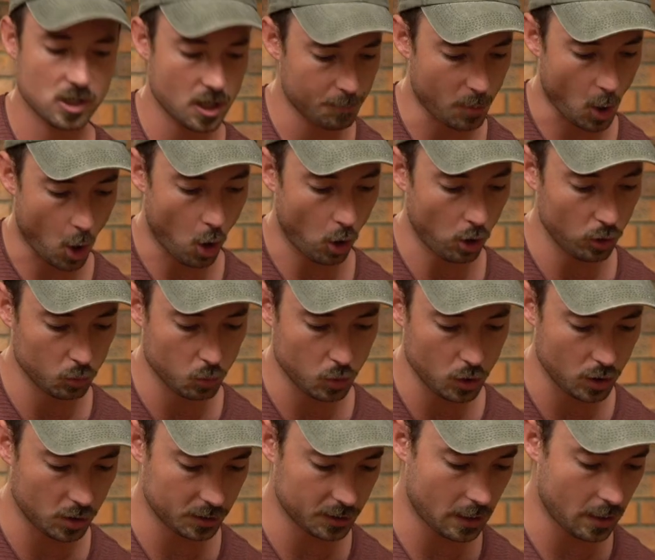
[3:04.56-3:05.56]
up a whole
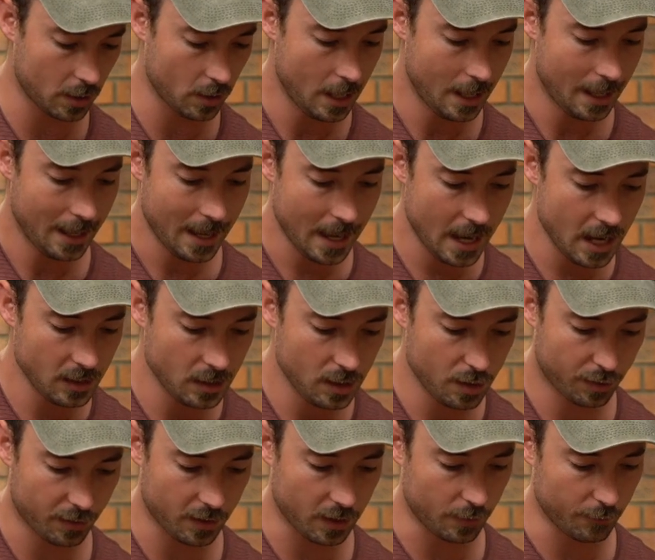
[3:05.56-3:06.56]
world,
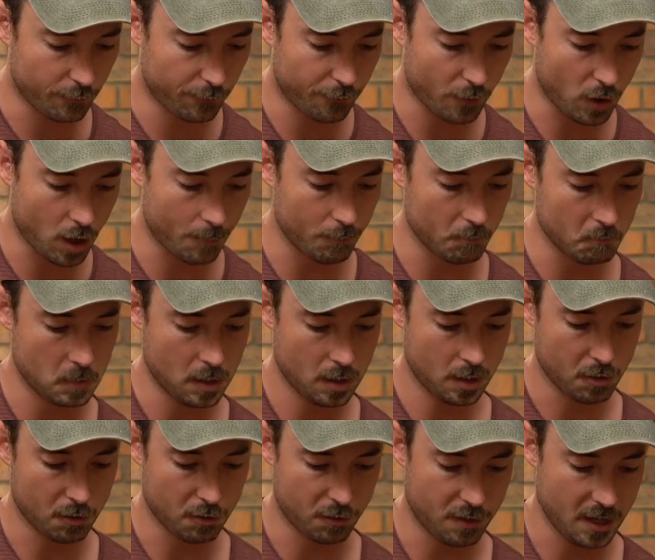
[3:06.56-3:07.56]
anything from
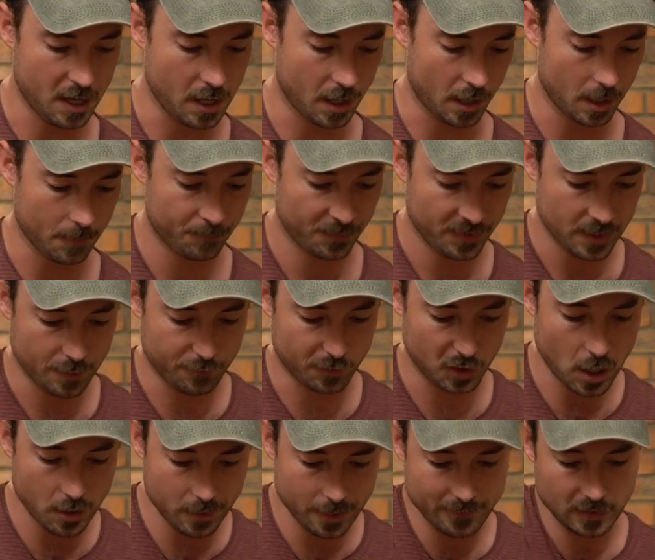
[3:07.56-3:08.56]
there. If you
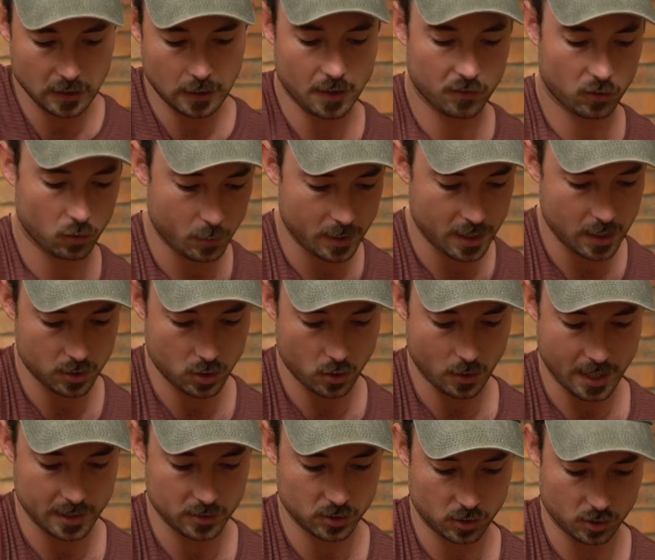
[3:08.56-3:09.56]
don't have a cutaway, your
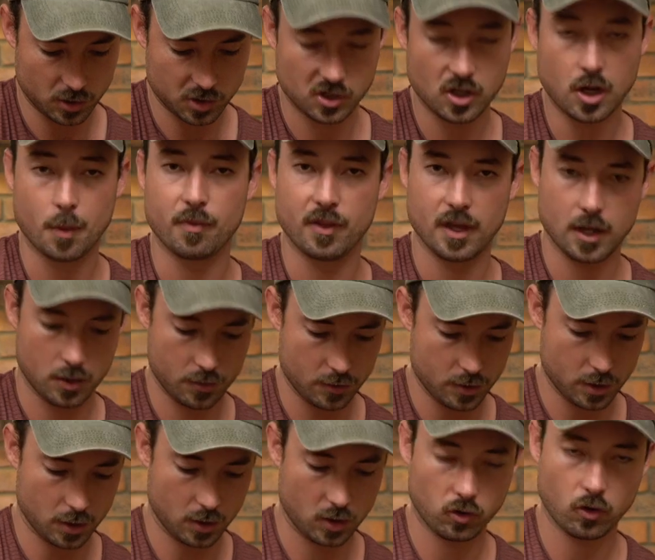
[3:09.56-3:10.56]
hand's going to stop there on
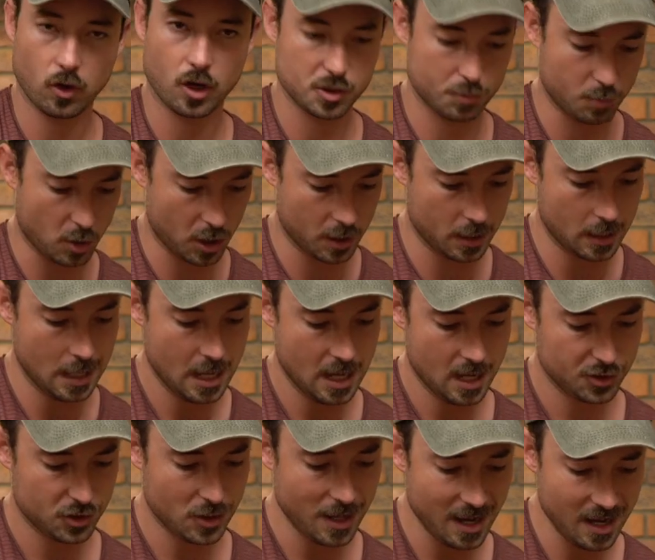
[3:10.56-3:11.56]
the guitar's body.
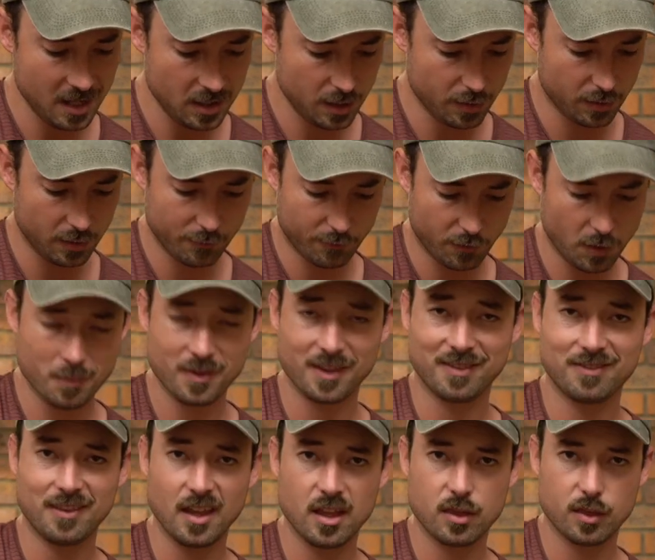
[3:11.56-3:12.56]
So anything from the
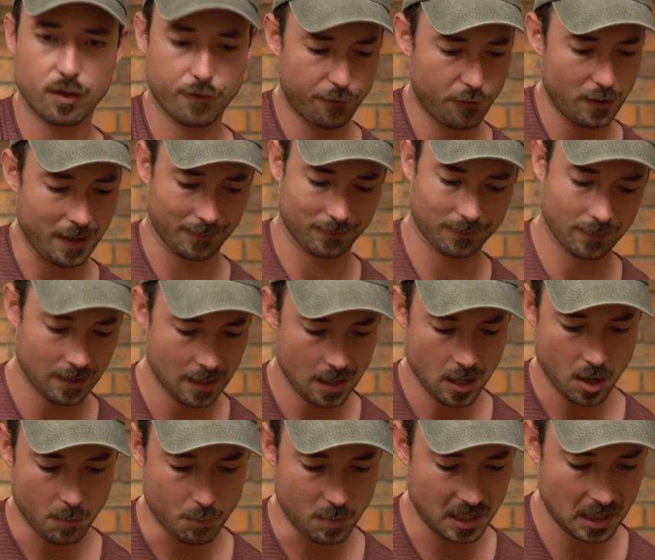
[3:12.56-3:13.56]
10th fret
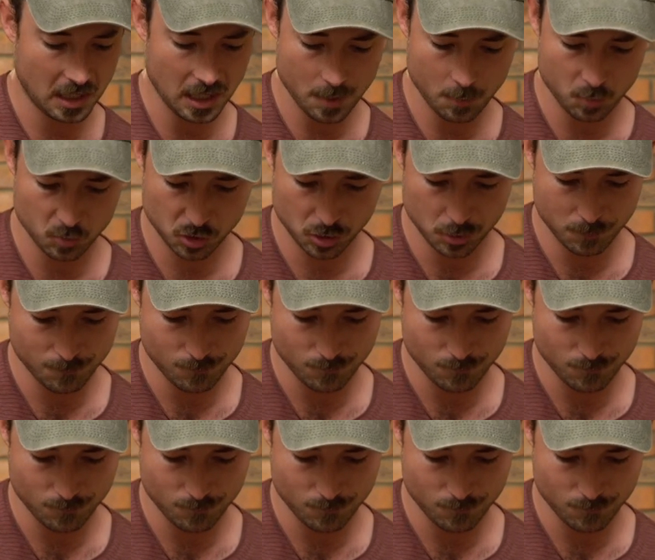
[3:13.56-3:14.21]
becomes,